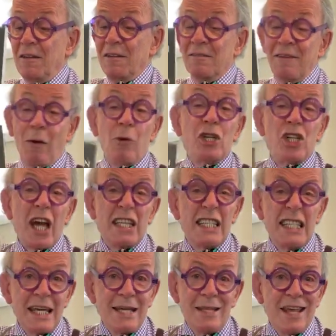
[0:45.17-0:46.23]
I wish I'd
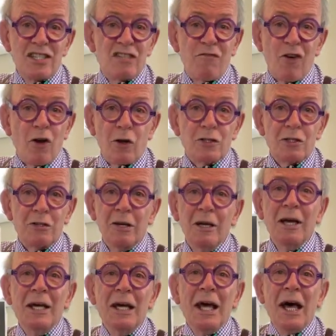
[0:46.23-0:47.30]
seen this first,
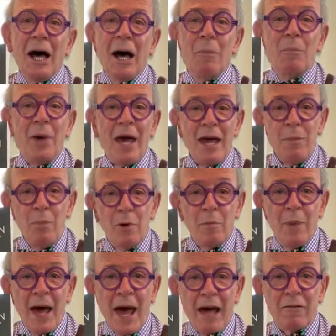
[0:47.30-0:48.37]
a
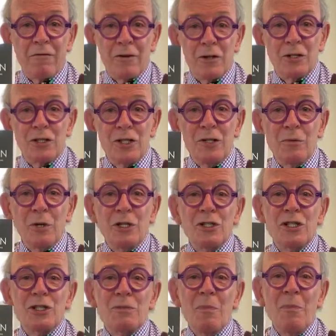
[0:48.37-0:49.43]
paperback version, which
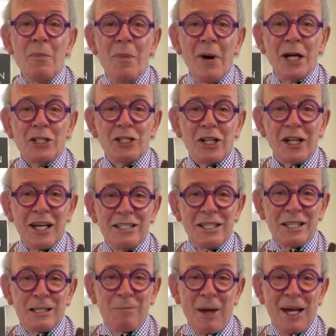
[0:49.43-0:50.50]
is much less
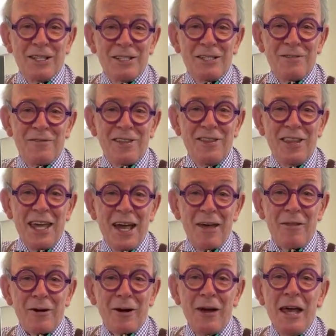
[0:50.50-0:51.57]
expensive than the
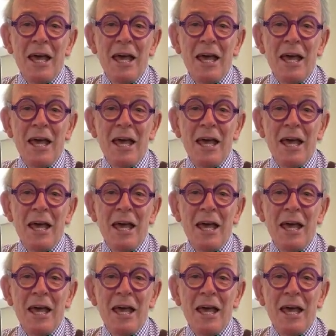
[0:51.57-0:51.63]
other.